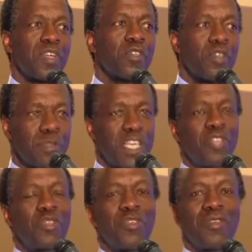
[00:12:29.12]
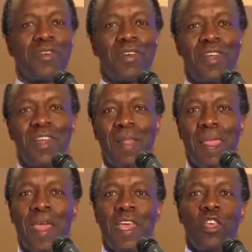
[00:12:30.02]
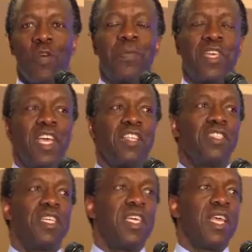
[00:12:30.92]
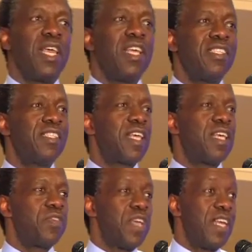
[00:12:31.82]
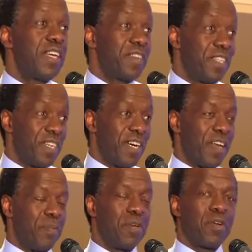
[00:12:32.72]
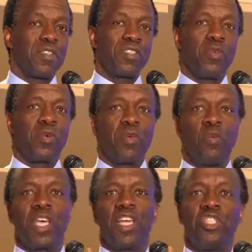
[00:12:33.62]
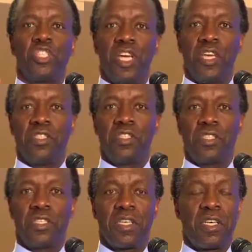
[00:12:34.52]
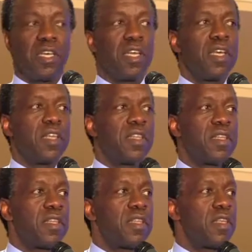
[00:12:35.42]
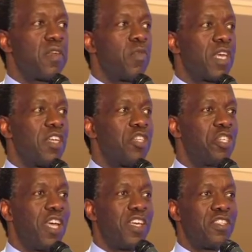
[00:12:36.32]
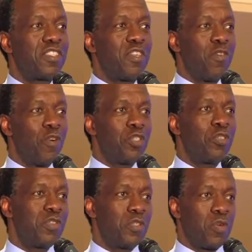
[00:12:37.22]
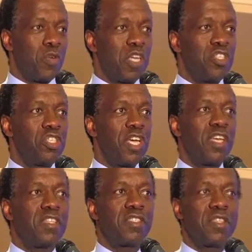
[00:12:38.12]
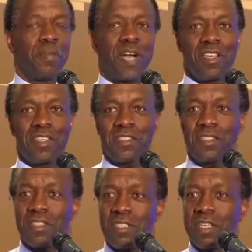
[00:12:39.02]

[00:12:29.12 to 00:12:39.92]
I'm saying to you, your PhD is really critical, because we can change the fortunes, and we can change the practice